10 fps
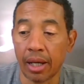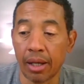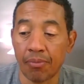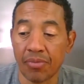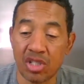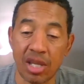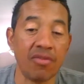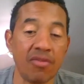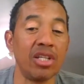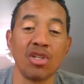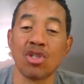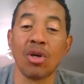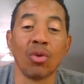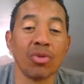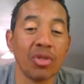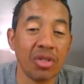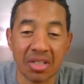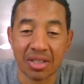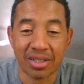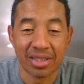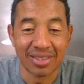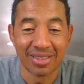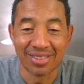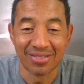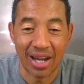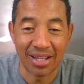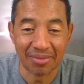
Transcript: 70 years old, right?